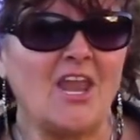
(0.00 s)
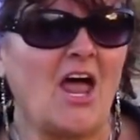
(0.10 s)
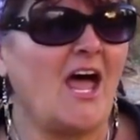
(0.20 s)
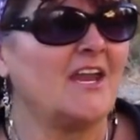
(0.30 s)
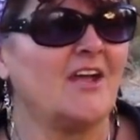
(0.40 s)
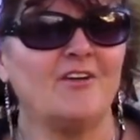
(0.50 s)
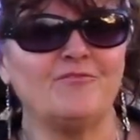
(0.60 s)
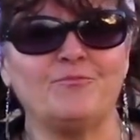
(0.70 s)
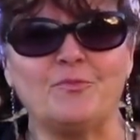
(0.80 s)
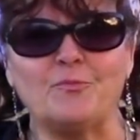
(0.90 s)
lot
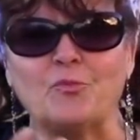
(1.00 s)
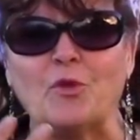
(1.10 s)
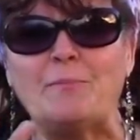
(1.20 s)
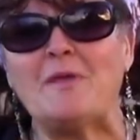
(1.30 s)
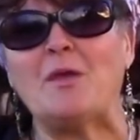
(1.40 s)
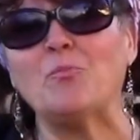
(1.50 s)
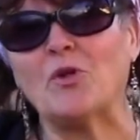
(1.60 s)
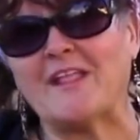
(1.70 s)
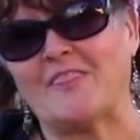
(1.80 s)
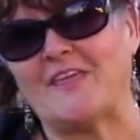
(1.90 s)
of
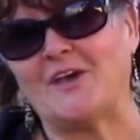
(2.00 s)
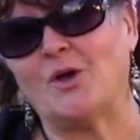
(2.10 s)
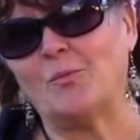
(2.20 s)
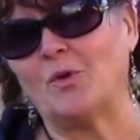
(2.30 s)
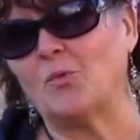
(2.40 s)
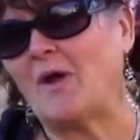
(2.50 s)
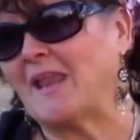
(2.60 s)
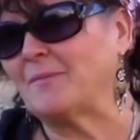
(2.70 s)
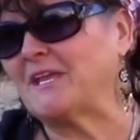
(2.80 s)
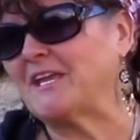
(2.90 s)
remembering them while
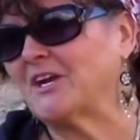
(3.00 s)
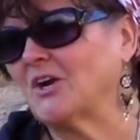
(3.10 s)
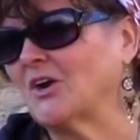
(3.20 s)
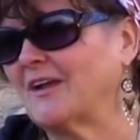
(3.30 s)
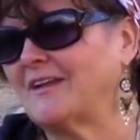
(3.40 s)
I'm here.